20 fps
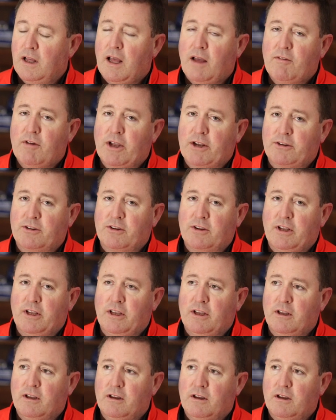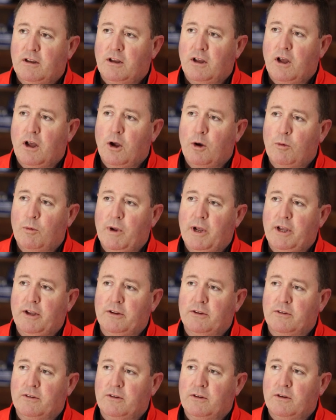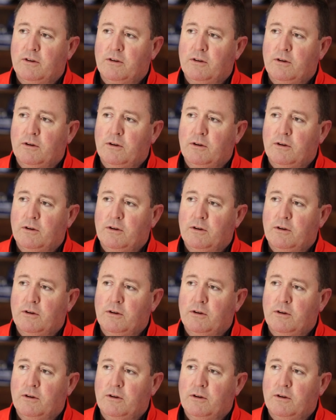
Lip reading: actually always